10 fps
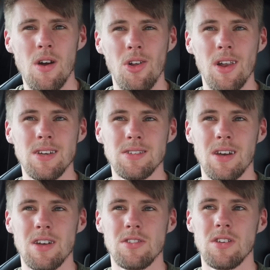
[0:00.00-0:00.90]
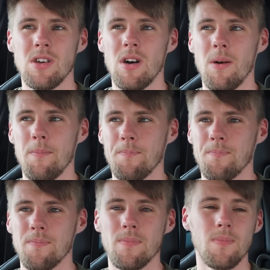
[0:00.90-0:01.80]
unless I actually got
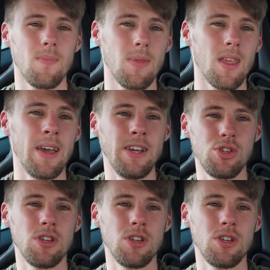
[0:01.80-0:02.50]
each